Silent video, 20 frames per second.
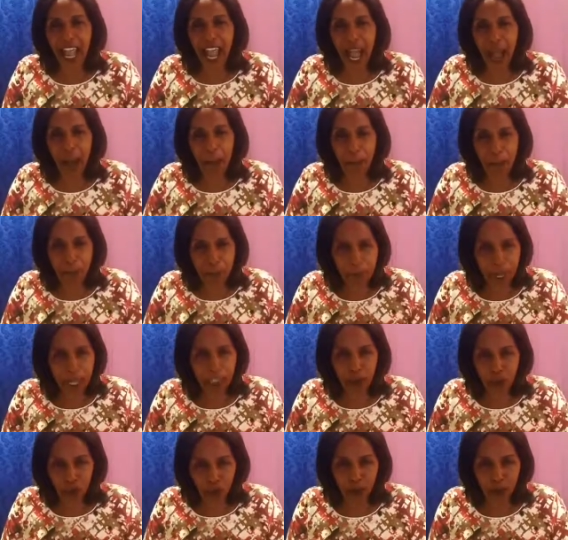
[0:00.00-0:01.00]
Appear
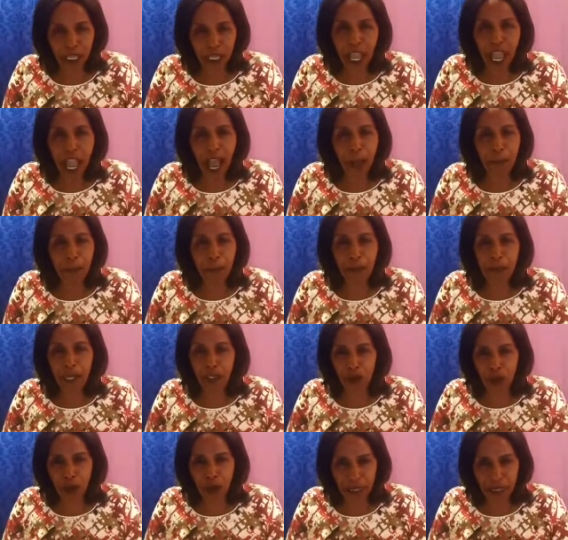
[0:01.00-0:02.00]
to me, appear
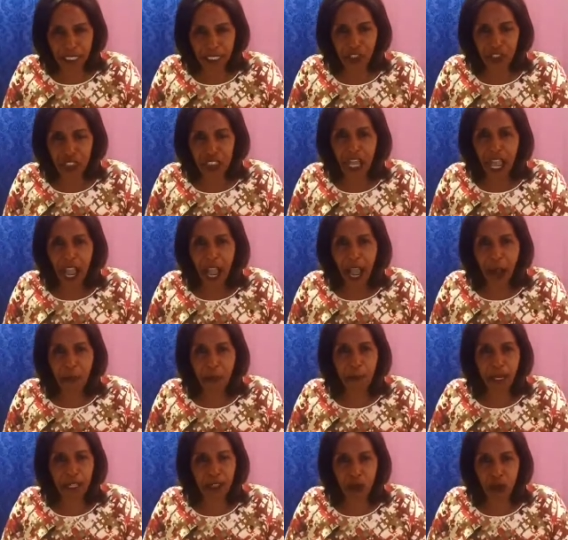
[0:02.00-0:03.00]
to our nation,
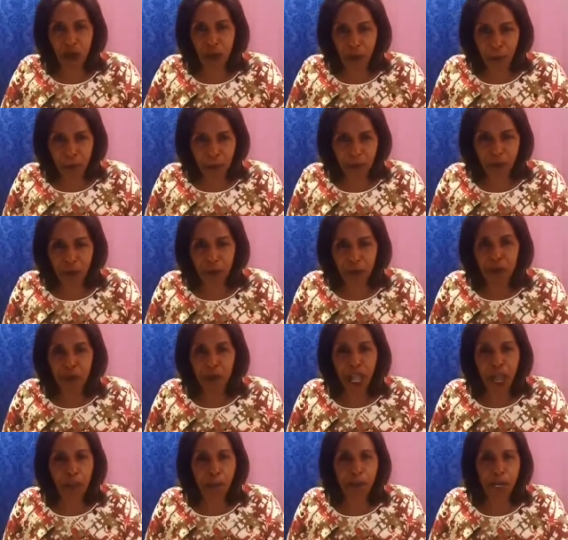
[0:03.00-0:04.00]
appear to our people,
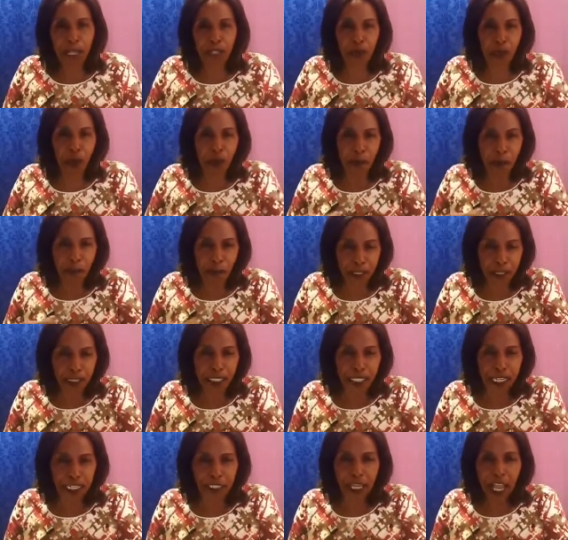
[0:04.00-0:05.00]
appear to our
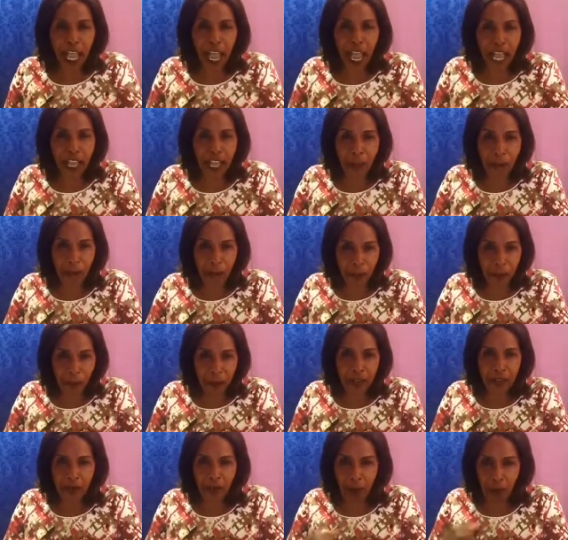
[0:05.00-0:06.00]
president. I am
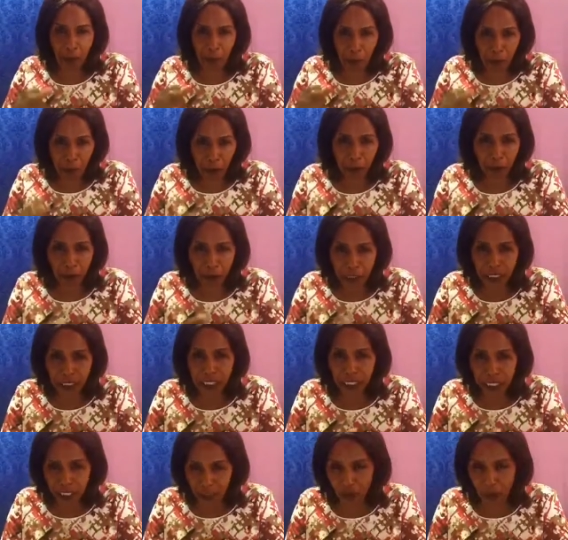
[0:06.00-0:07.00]
praying for uh,
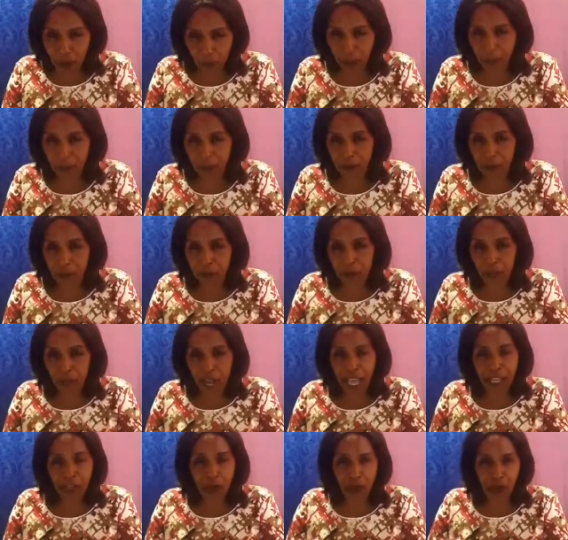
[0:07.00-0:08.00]
President Obama.
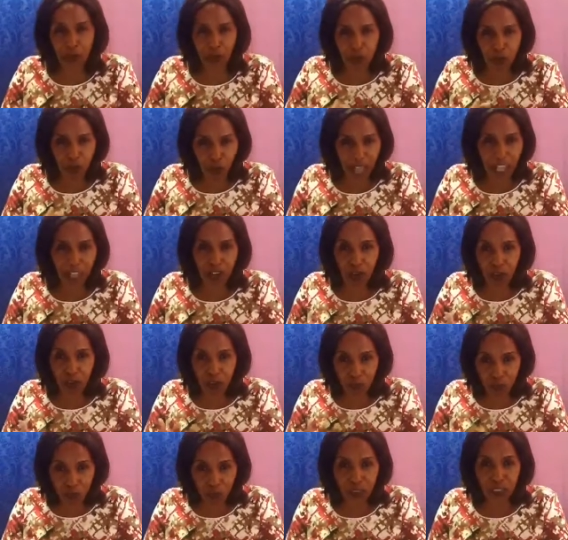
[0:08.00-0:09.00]
I don't know why
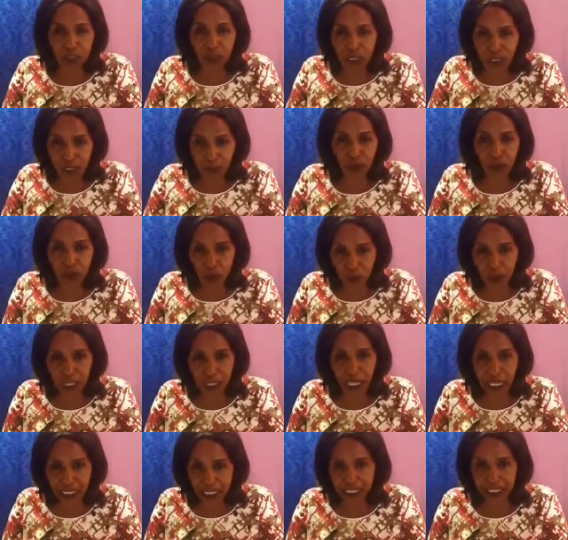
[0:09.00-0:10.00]
God brought him to me
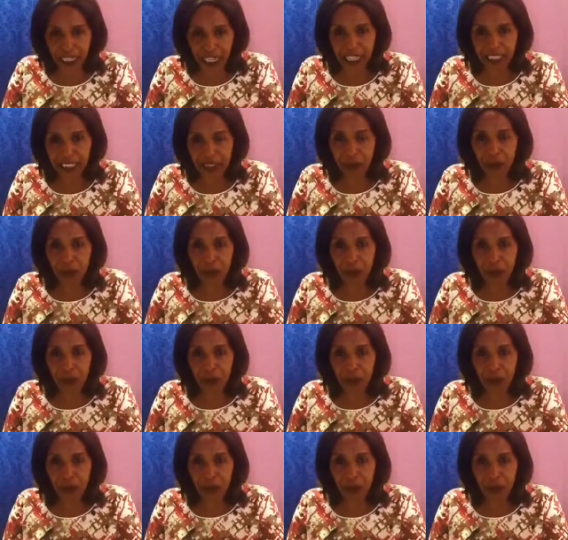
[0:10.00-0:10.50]
last night